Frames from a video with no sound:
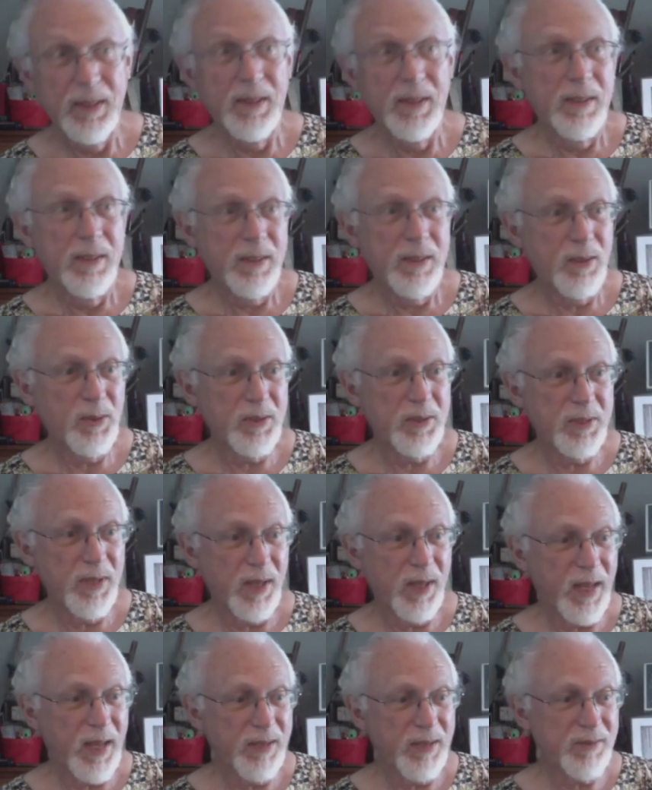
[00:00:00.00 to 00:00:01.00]
Of course, now
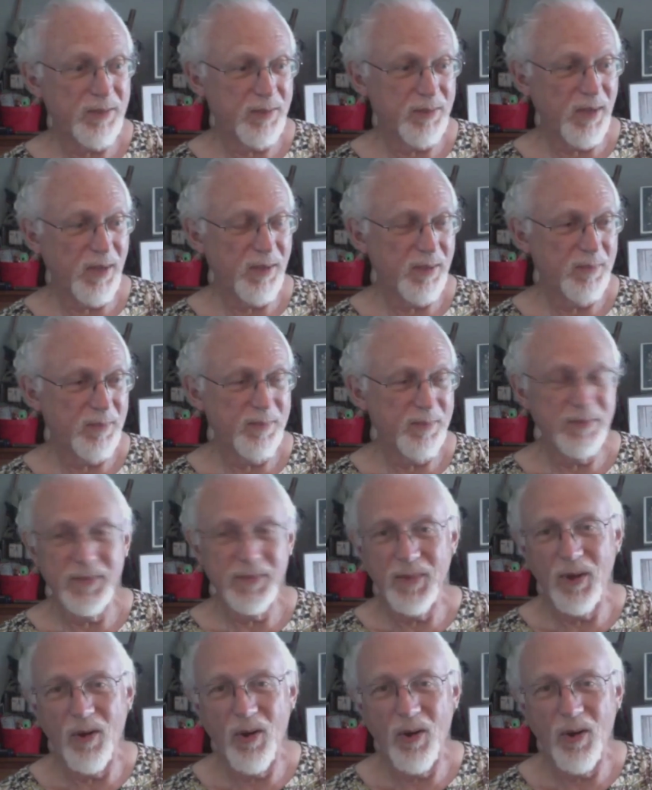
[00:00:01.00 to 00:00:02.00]
that's um,
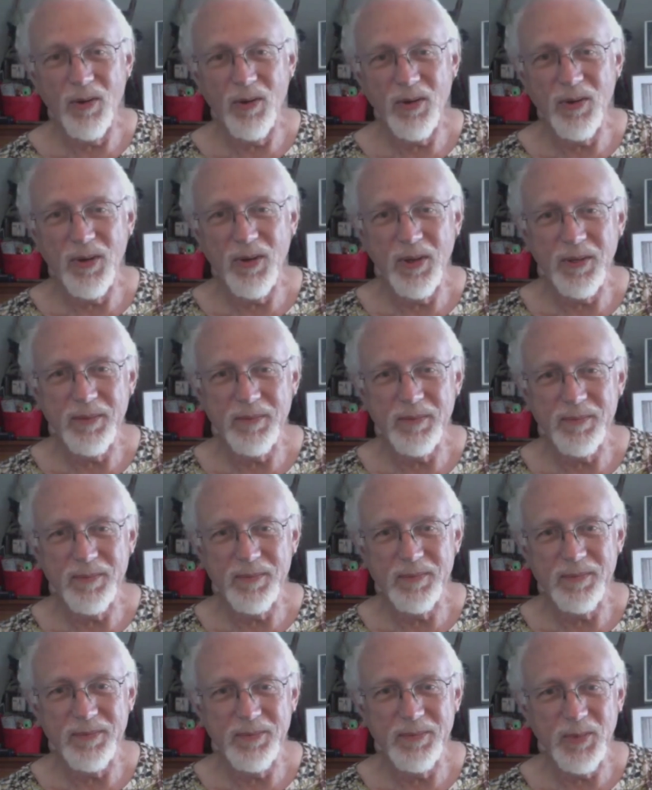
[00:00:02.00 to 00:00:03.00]
all gone
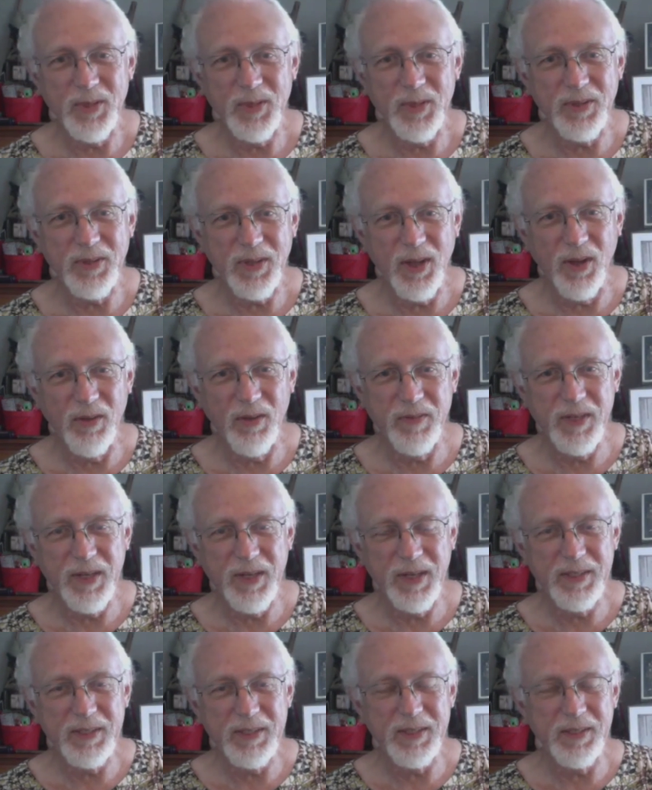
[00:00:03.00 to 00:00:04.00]
with the COVID
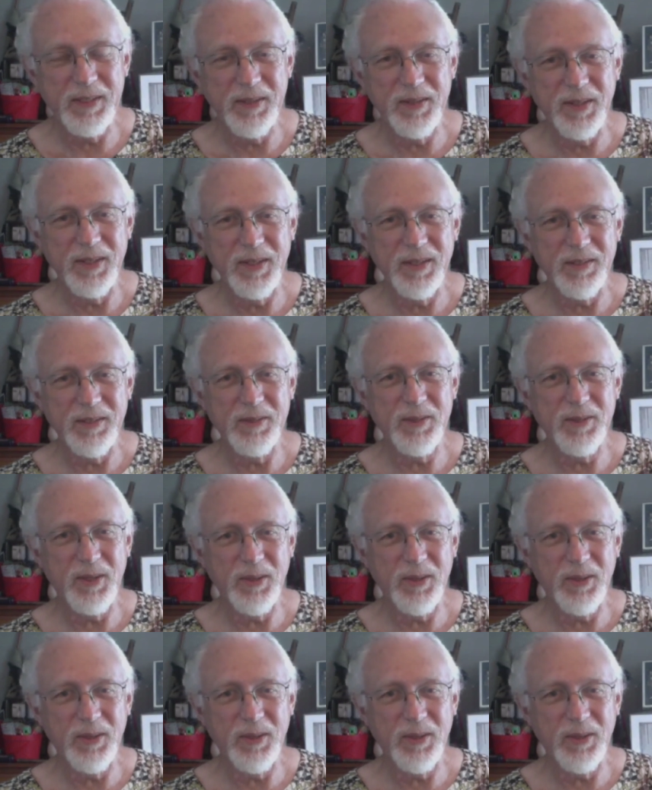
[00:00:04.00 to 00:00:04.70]
nineteen thing. So